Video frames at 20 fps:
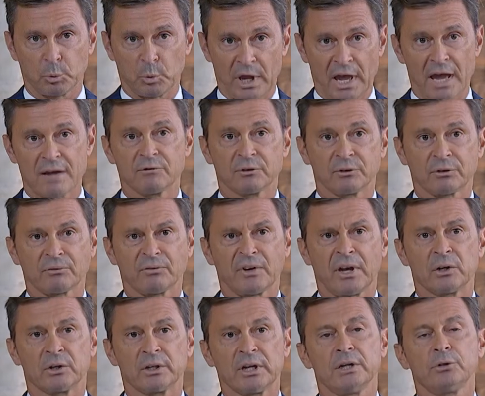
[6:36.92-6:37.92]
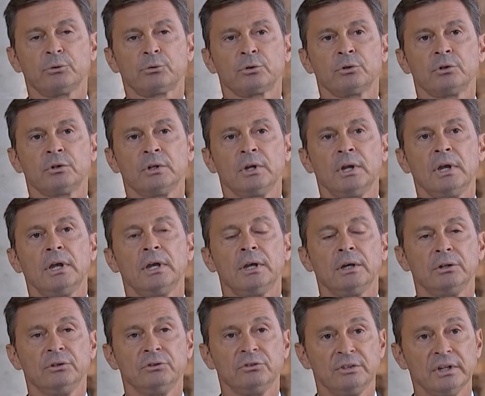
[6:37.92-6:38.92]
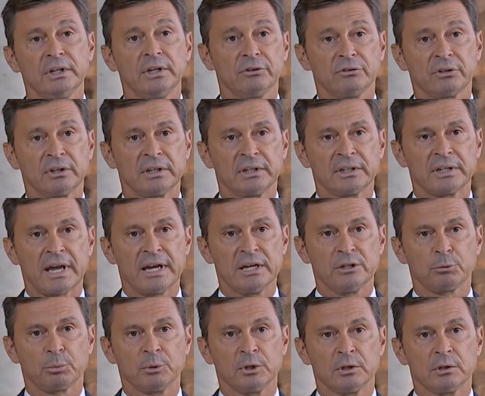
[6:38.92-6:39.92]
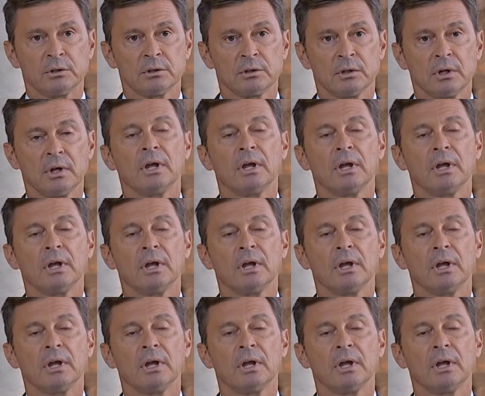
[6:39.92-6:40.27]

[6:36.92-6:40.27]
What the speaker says: we have as a foundation: citizen engagement